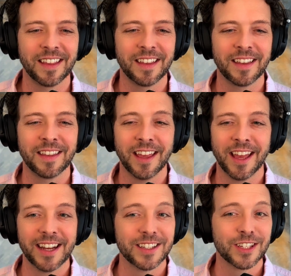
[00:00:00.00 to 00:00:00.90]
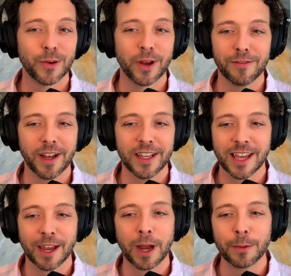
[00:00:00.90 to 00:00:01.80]
That is great advice.
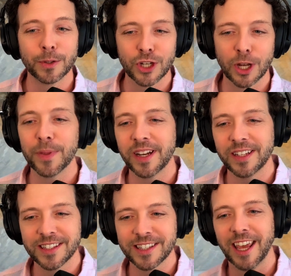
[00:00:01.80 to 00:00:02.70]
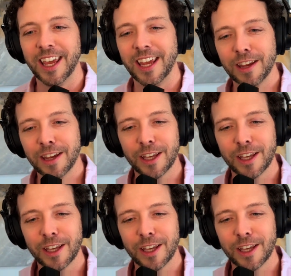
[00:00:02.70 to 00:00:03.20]
I will jump in and say,